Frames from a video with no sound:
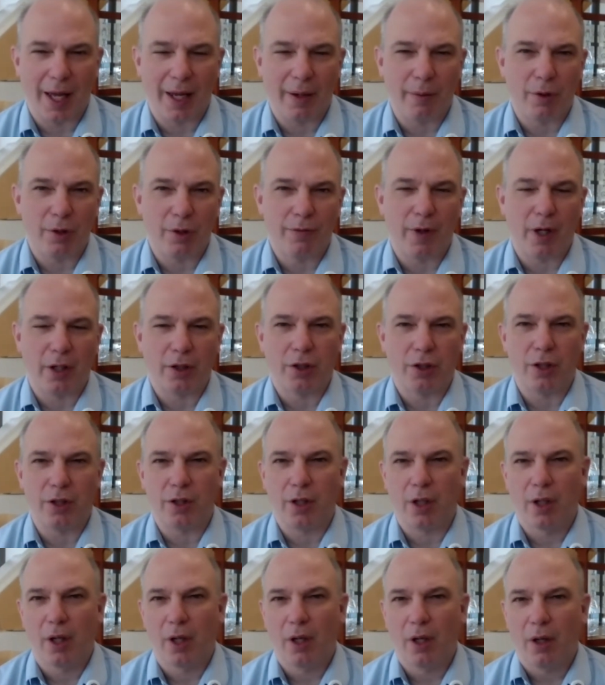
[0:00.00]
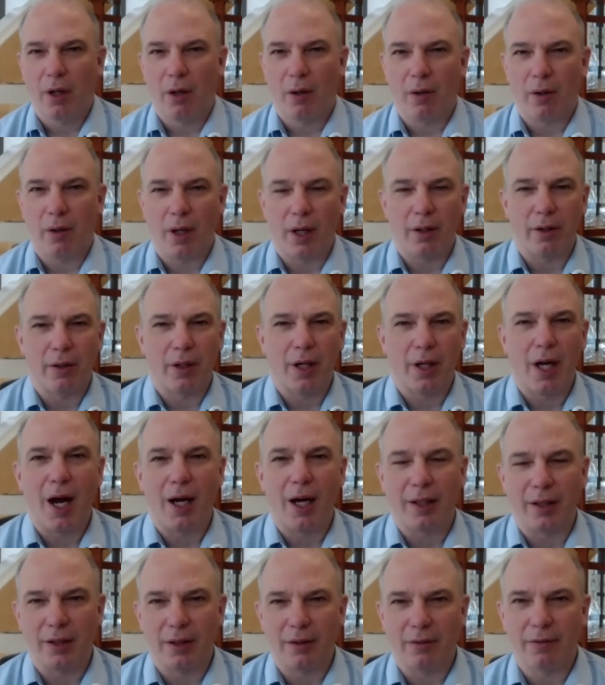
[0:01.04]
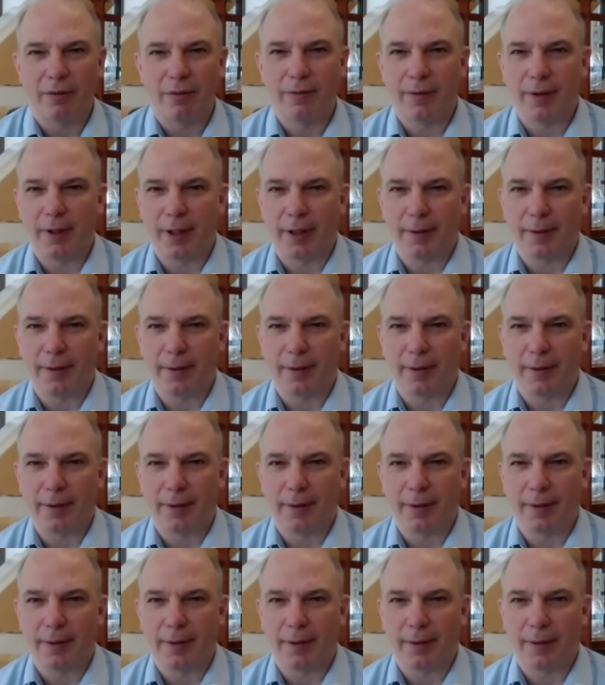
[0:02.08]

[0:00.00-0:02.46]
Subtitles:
language functions, or other cognitive